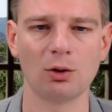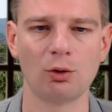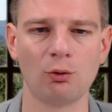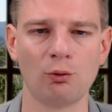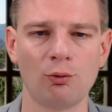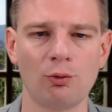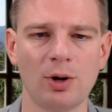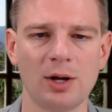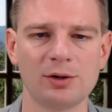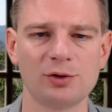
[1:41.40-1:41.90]

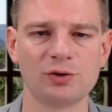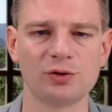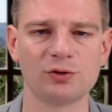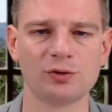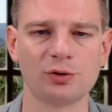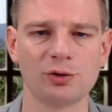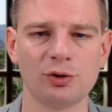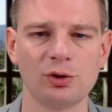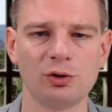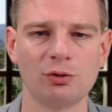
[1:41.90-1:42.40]

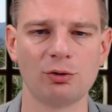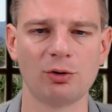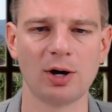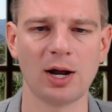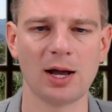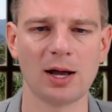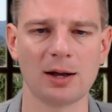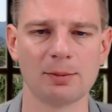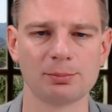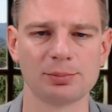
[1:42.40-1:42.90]
Register your
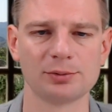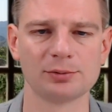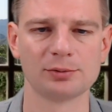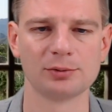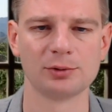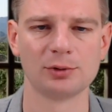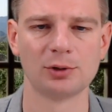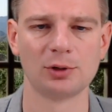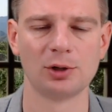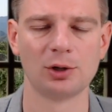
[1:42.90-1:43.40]
app.
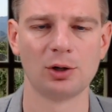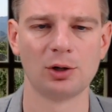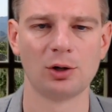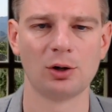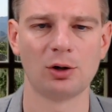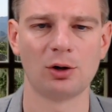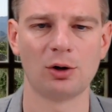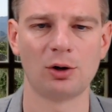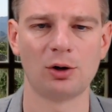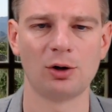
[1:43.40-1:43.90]

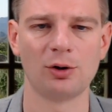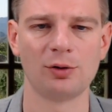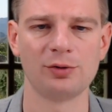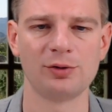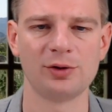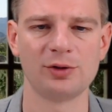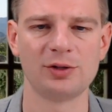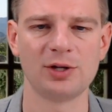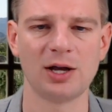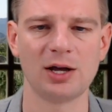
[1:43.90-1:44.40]
On
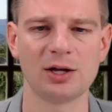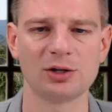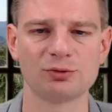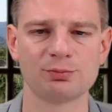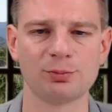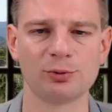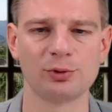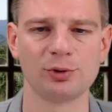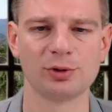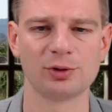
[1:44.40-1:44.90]
the
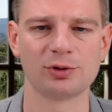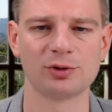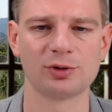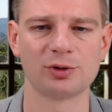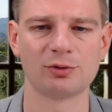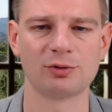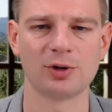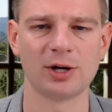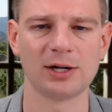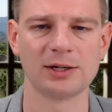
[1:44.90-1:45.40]
dashboard,
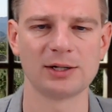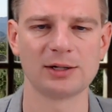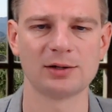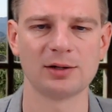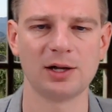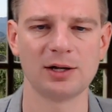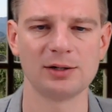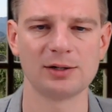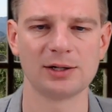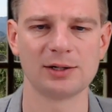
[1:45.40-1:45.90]
create a
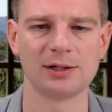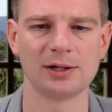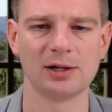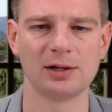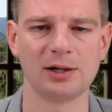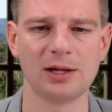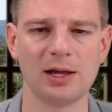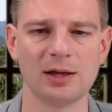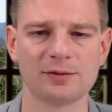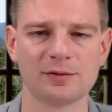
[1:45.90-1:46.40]
client
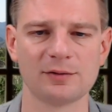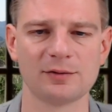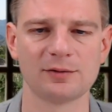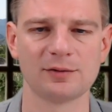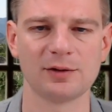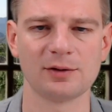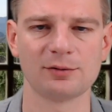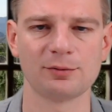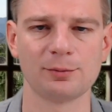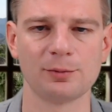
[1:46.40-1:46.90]
ID. Yes,
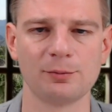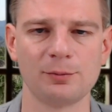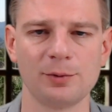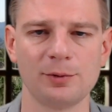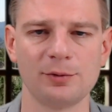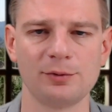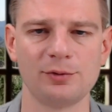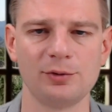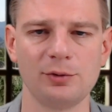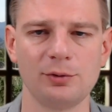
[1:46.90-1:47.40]
that's what
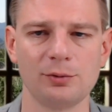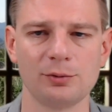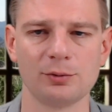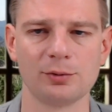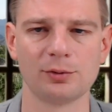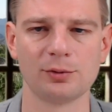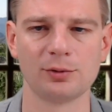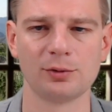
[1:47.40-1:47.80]
we'll do.